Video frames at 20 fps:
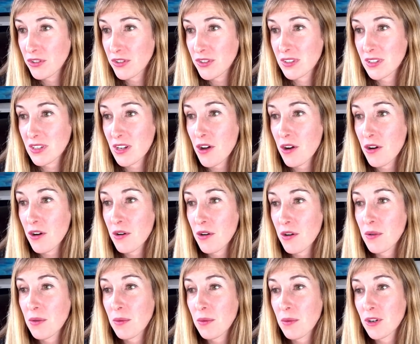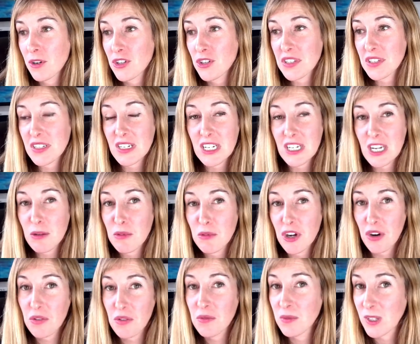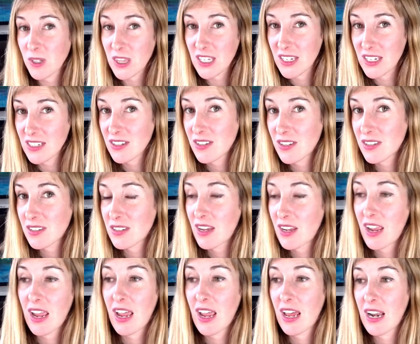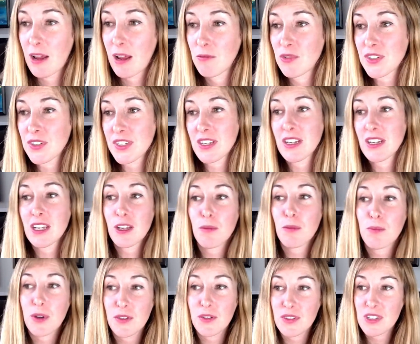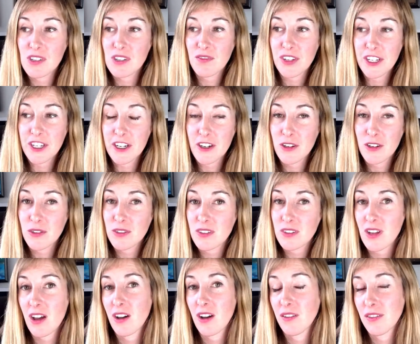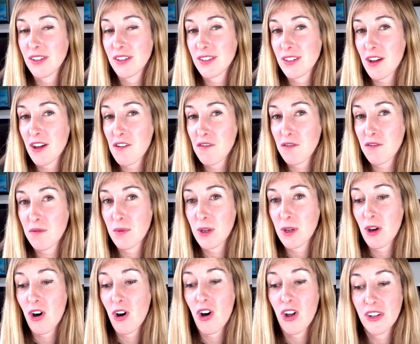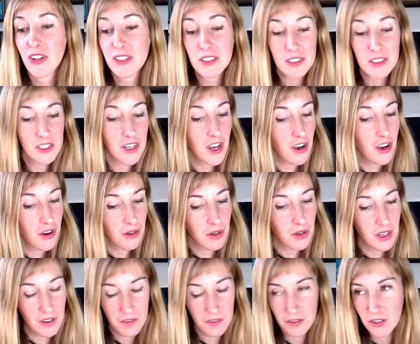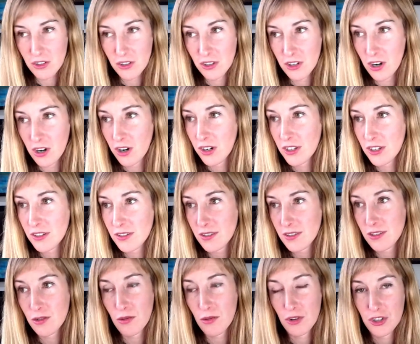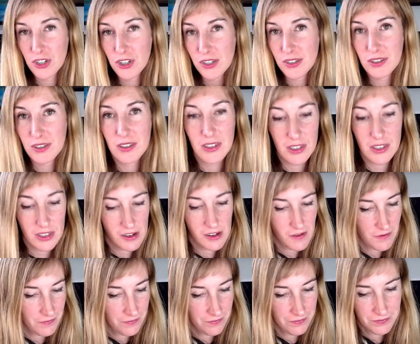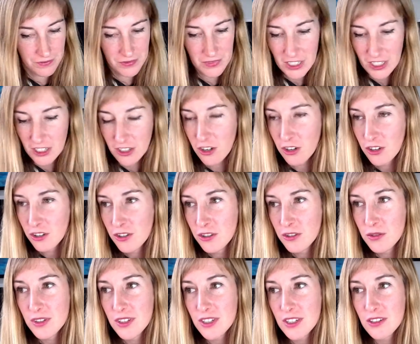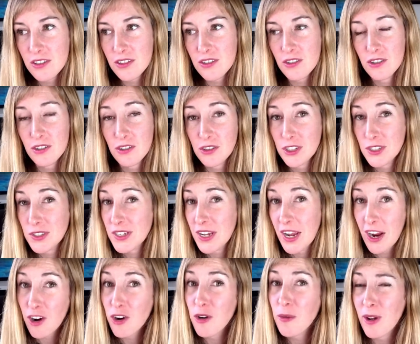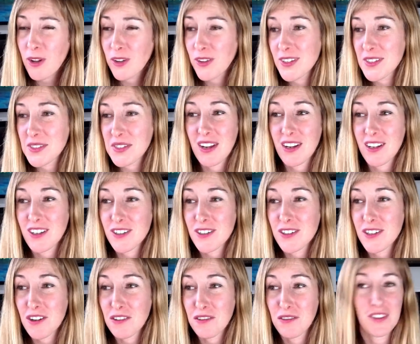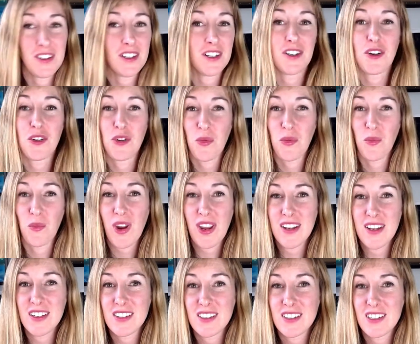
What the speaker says: So we're just gonna keep going with this. And I'm just gonna keep posting videos of stuff we all need to know. If you're an artist or just an art enthusiast or you just care about this kind of stuff, then great.